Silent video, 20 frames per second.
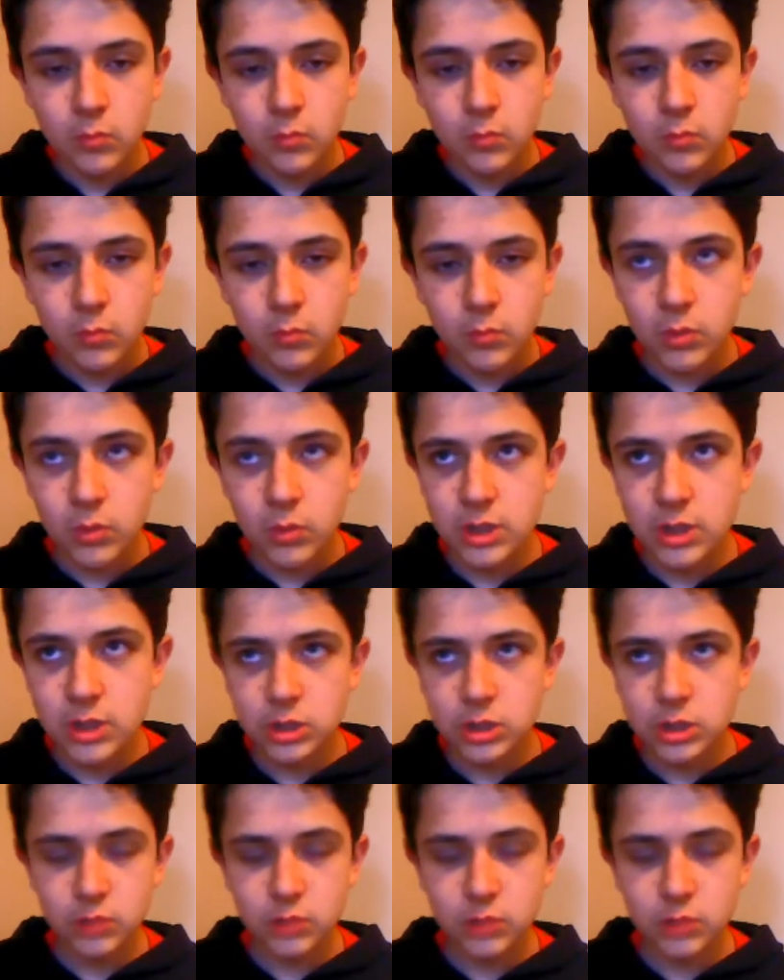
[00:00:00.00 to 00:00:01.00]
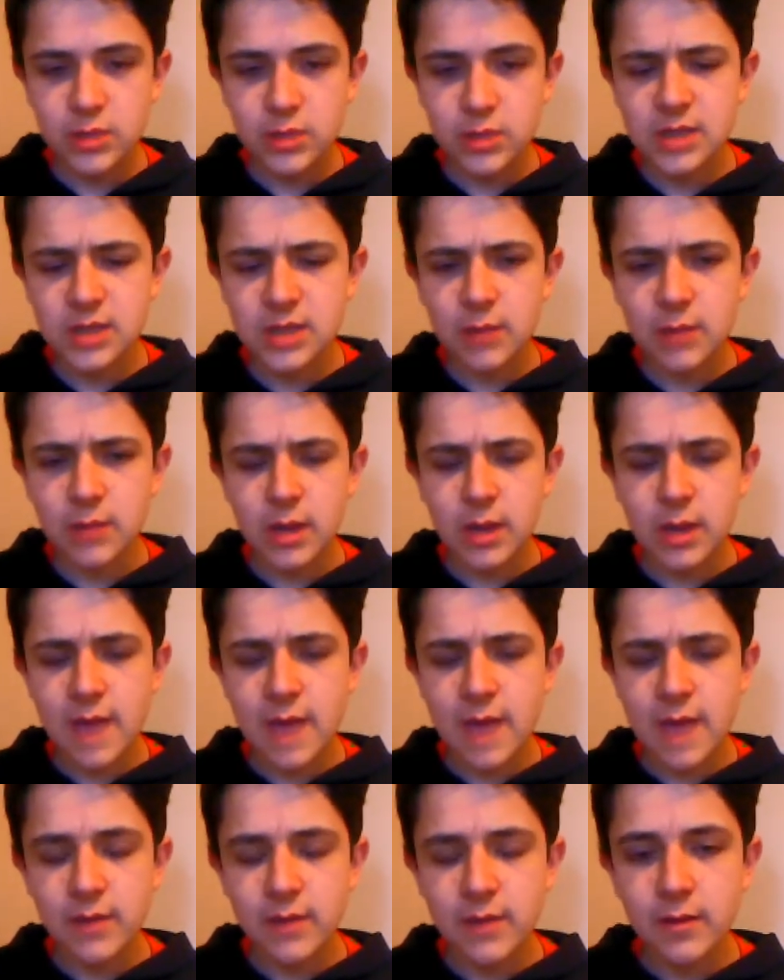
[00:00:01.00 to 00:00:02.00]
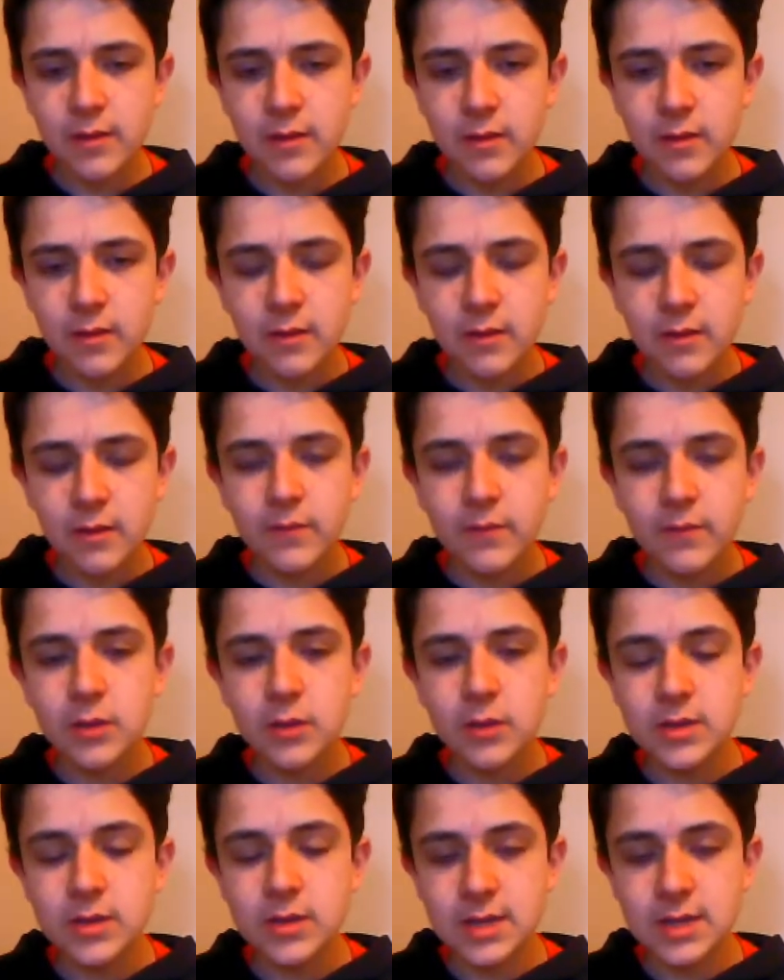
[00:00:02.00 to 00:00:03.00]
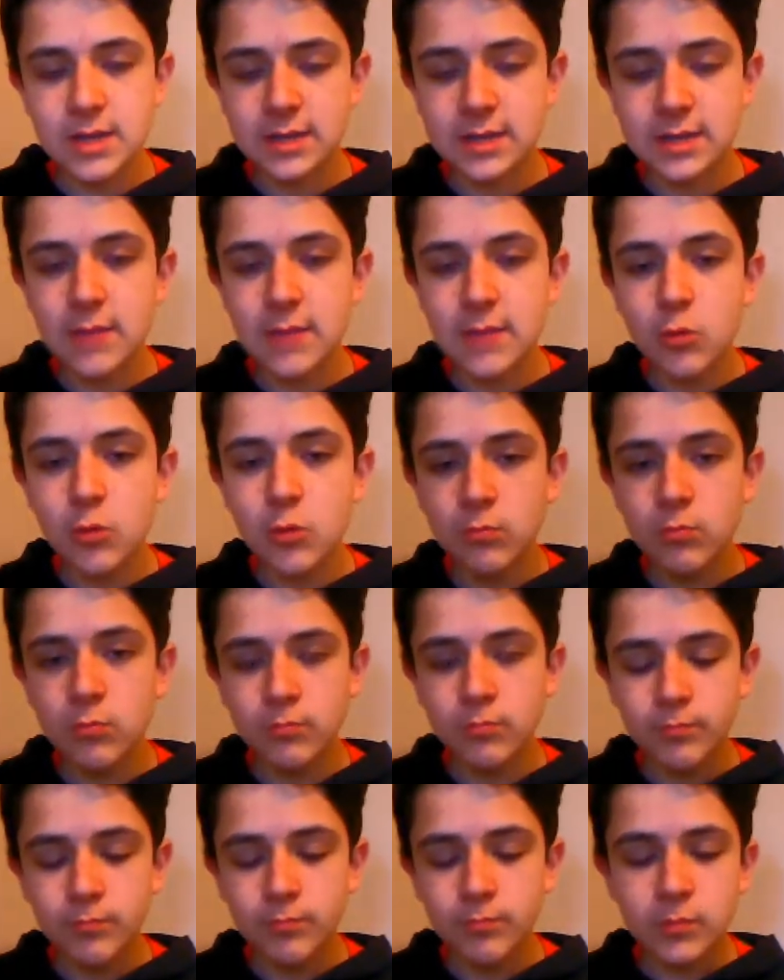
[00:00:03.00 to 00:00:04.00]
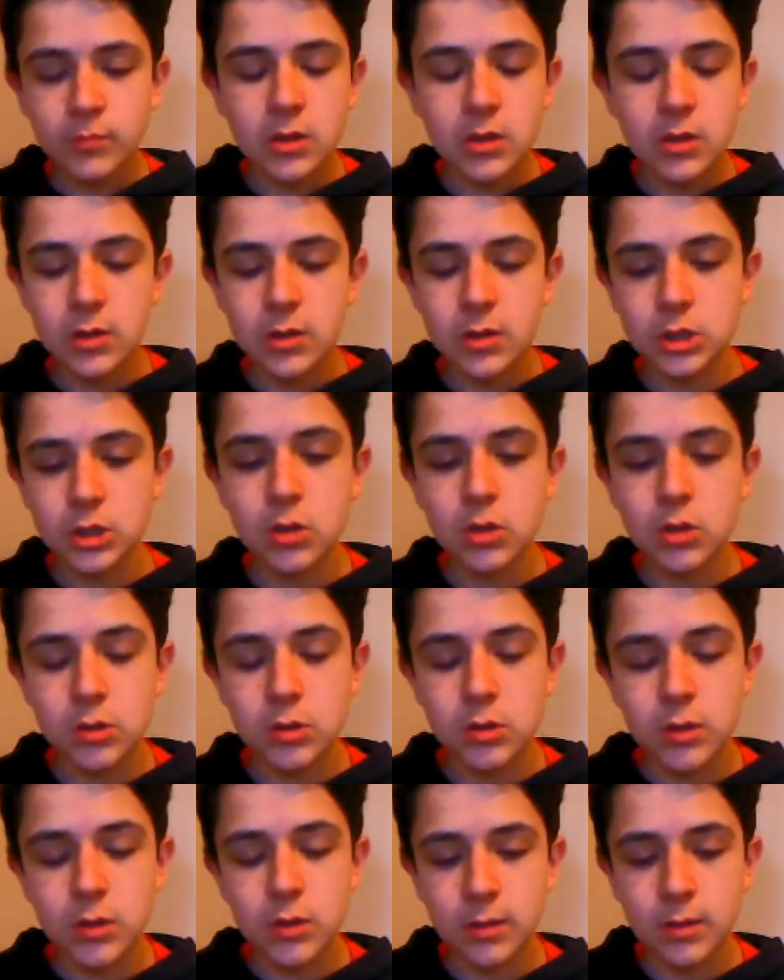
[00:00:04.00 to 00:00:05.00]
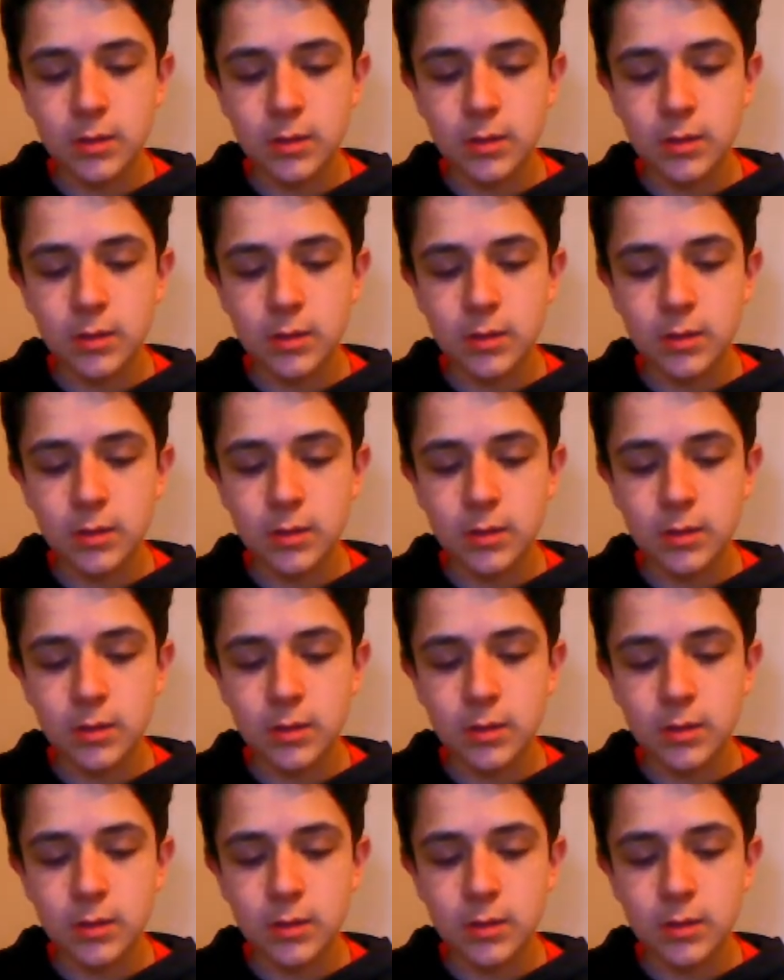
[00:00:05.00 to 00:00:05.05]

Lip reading: With each reason, I'm going to have a figure as an example, to show you like